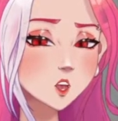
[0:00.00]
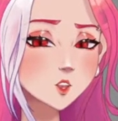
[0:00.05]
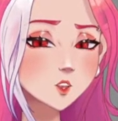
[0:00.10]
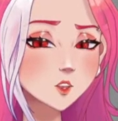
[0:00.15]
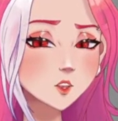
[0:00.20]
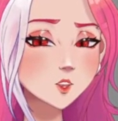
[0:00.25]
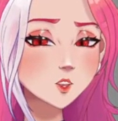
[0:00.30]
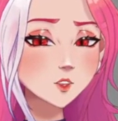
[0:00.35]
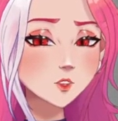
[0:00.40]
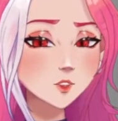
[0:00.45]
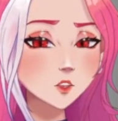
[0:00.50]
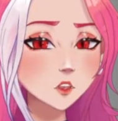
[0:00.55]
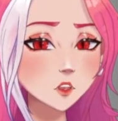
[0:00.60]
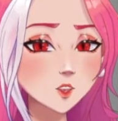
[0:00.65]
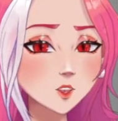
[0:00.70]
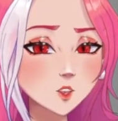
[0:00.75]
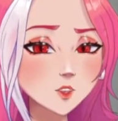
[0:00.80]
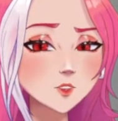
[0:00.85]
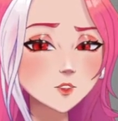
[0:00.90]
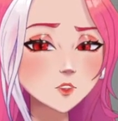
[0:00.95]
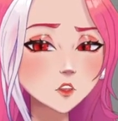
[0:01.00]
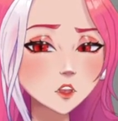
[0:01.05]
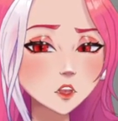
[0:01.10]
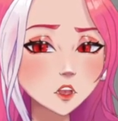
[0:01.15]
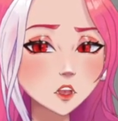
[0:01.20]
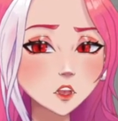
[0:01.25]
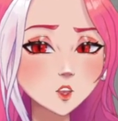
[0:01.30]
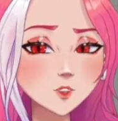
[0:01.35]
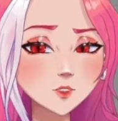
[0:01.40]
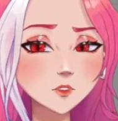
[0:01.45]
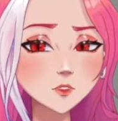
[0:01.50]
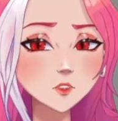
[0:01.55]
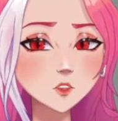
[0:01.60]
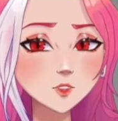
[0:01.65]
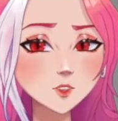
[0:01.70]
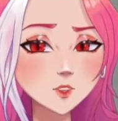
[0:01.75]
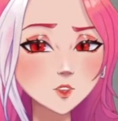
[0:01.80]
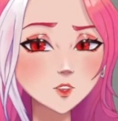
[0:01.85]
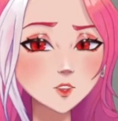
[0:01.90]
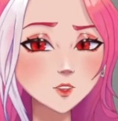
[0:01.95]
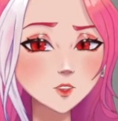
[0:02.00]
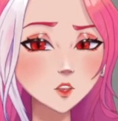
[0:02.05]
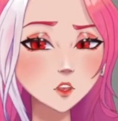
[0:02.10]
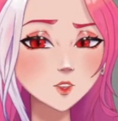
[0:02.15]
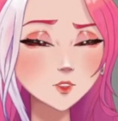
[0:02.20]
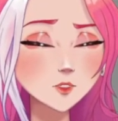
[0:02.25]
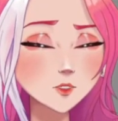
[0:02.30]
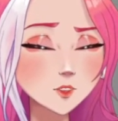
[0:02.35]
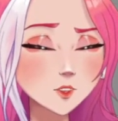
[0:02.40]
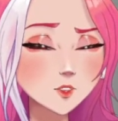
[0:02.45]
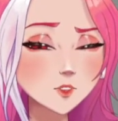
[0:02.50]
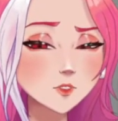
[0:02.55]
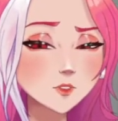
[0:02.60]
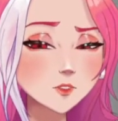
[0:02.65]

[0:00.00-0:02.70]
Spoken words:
and must hold its breath or begin suffocating.